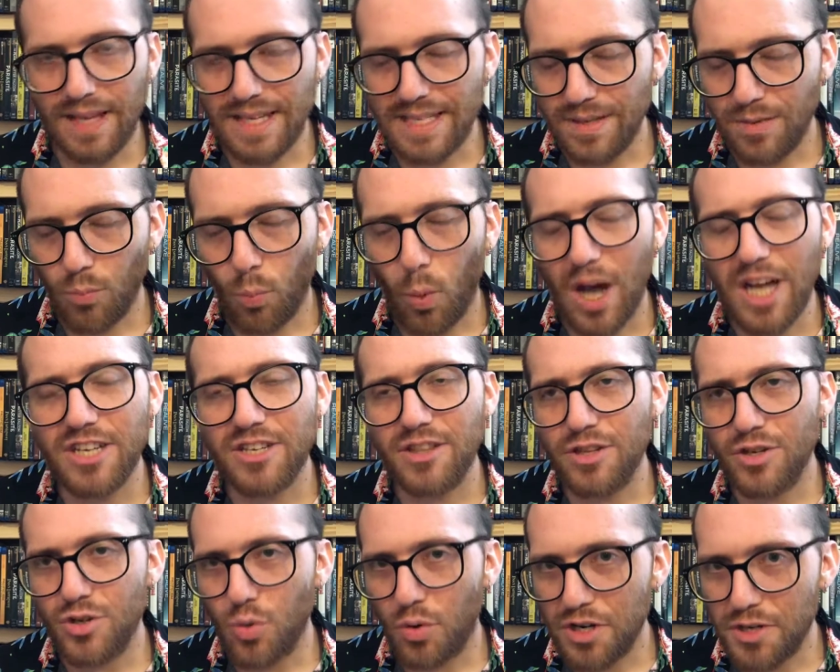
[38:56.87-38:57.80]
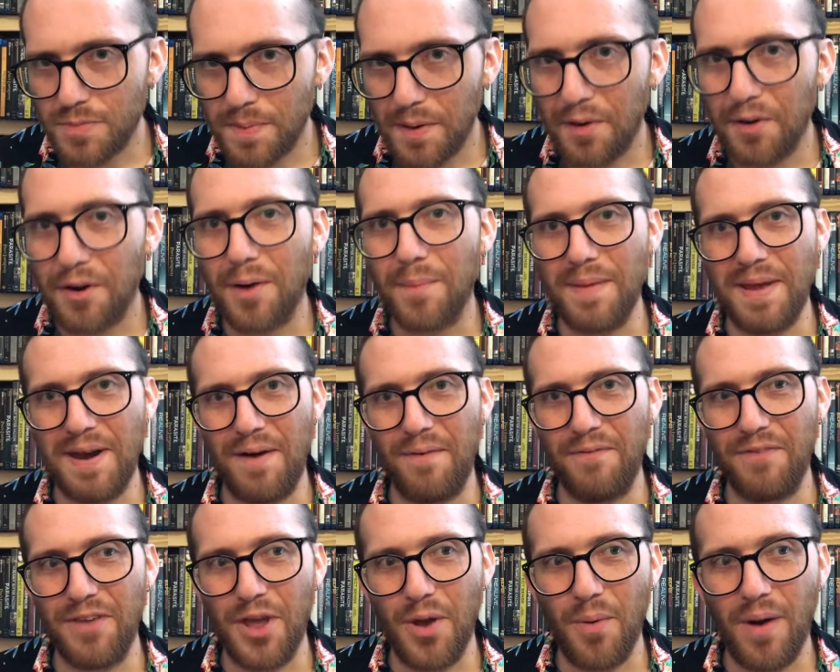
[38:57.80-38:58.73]
watch the George Pilgrim
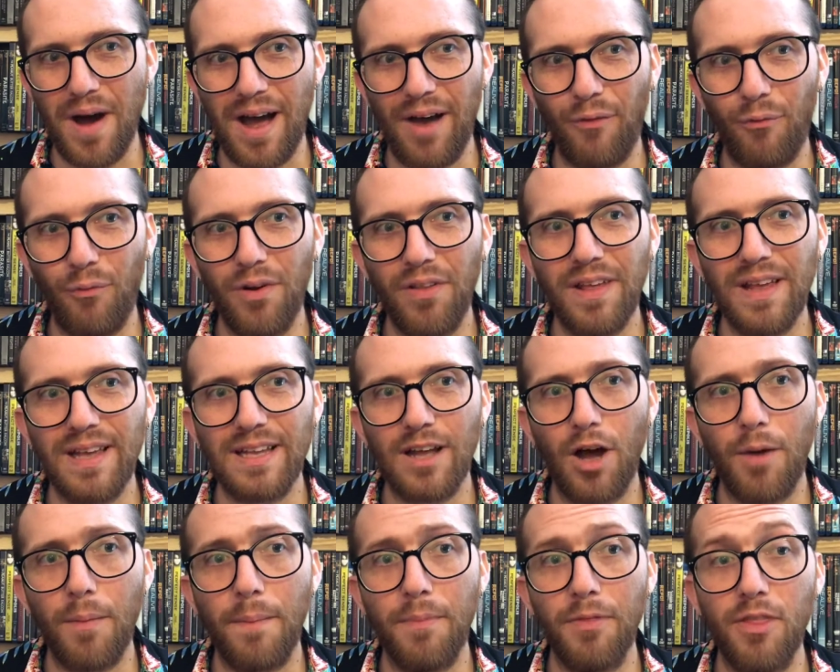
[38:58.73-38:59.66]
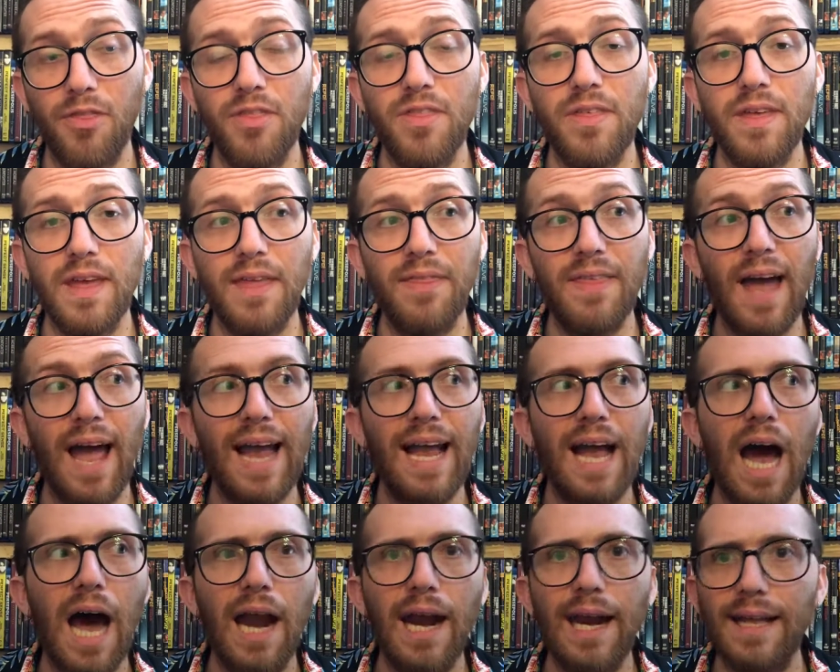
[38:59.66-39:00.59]
interview. Really, the
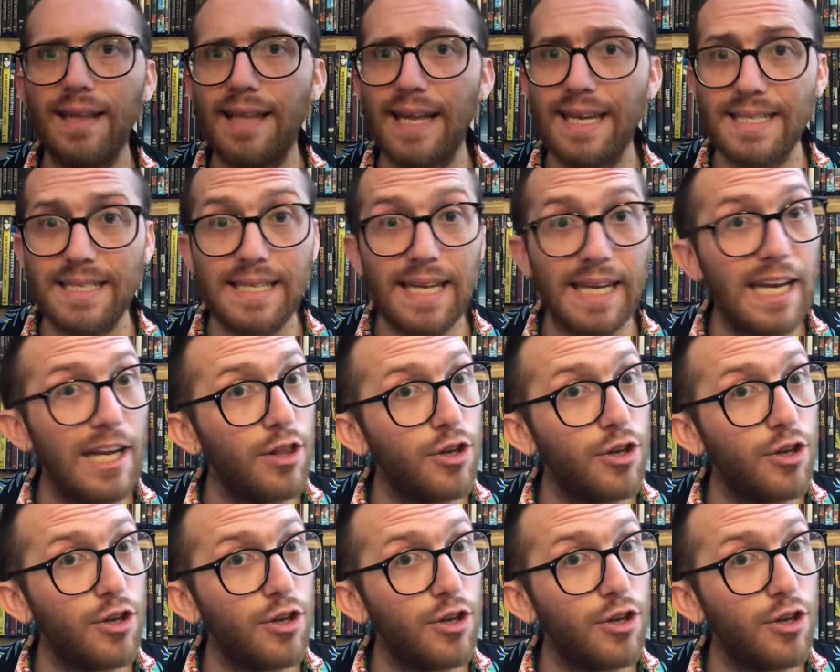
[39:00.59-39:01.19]
iconic testicular